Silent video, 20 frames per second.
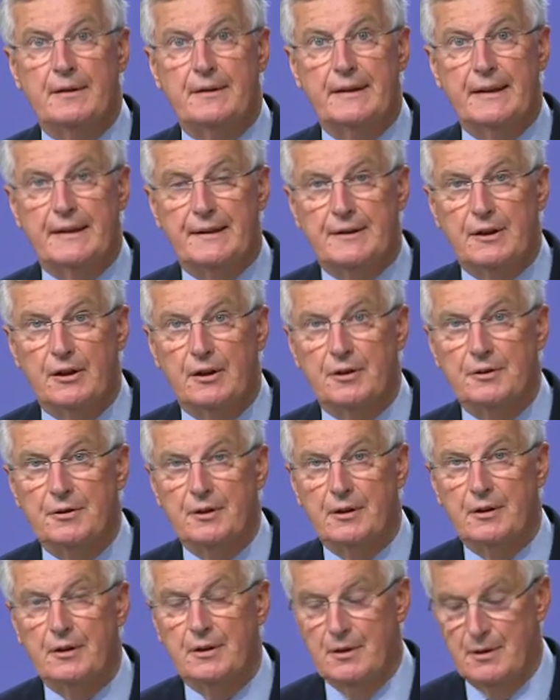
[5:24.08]
On top of
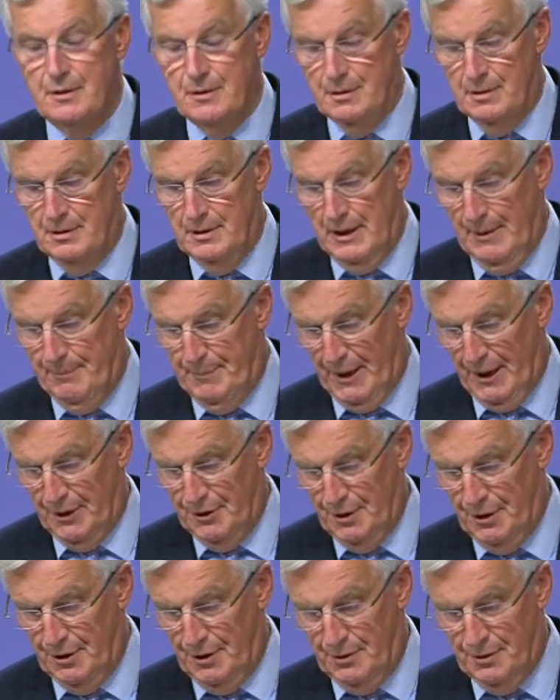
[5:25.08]
that, the
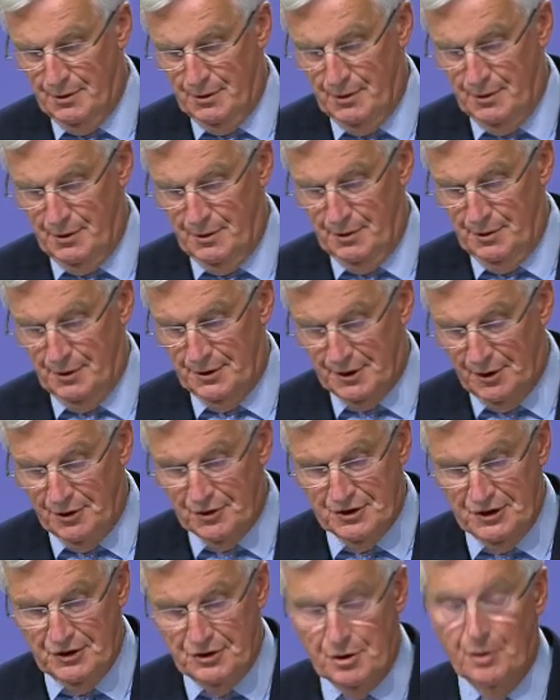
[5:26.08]
UK, as you know,
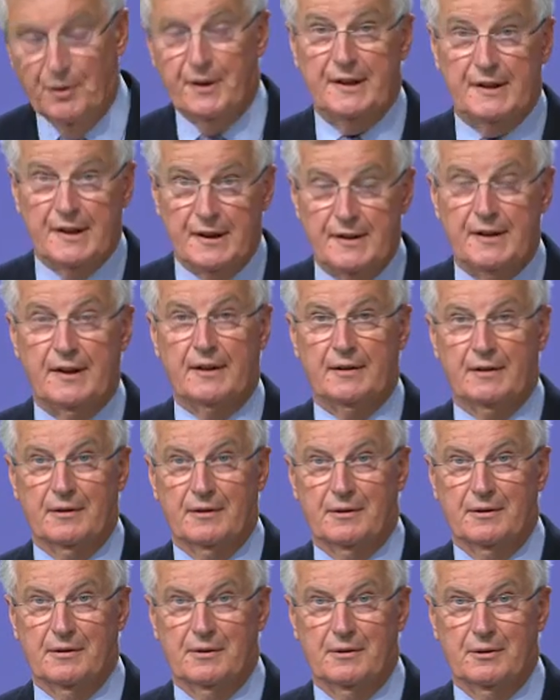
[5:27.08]
have refused
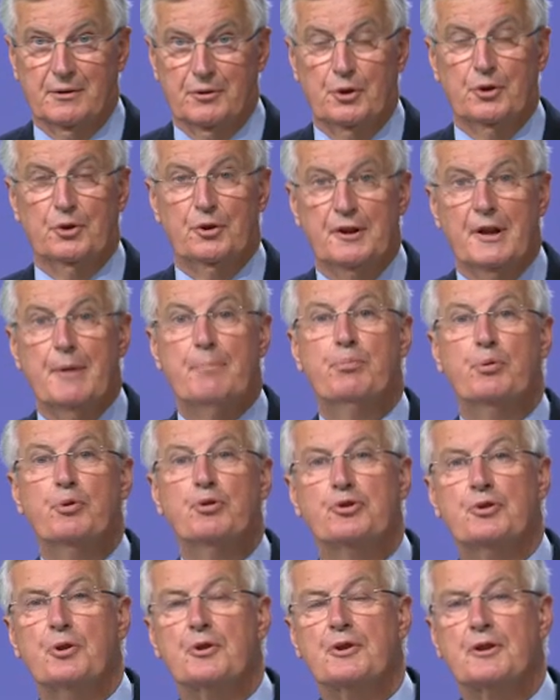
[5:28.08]
to extend the
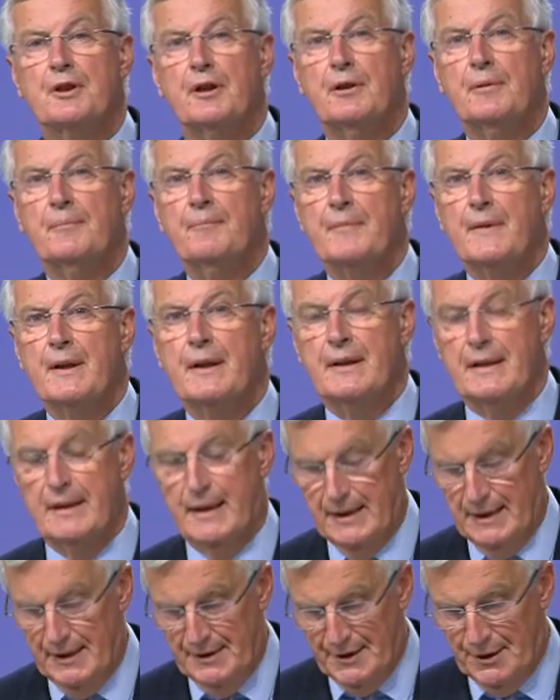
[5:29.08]
transition period, in other
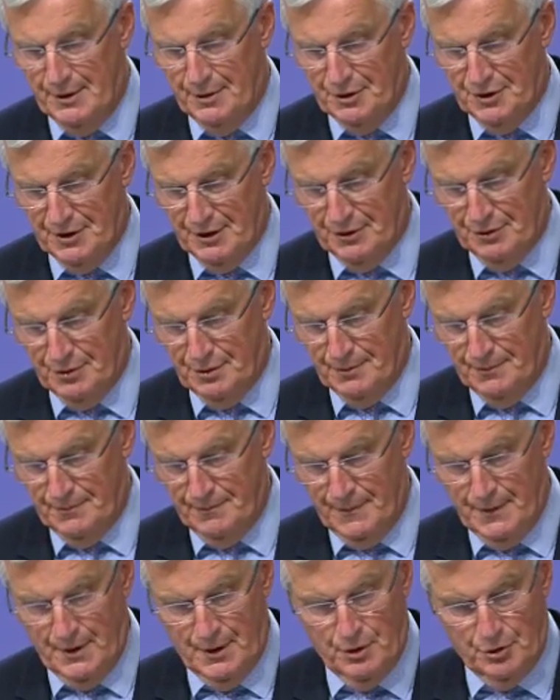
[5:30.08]
words, to allow for more
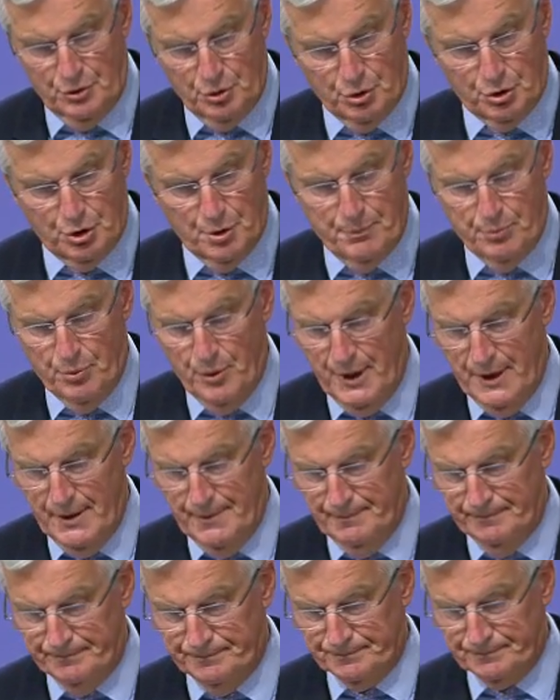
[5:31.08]
time for
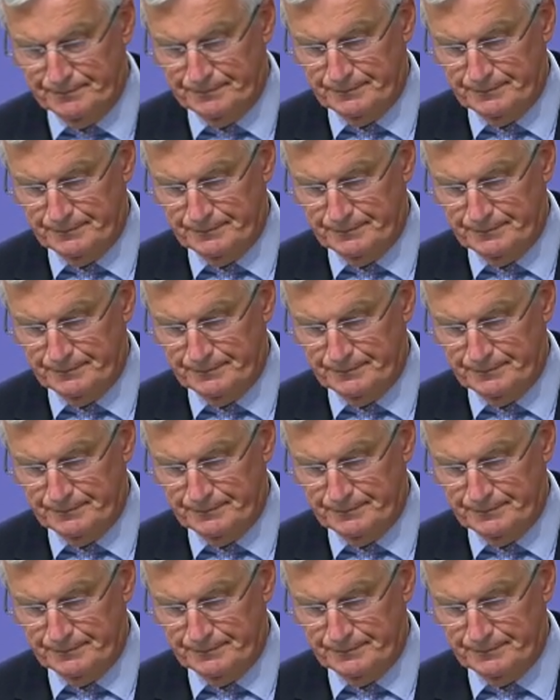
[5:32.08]
negotiations.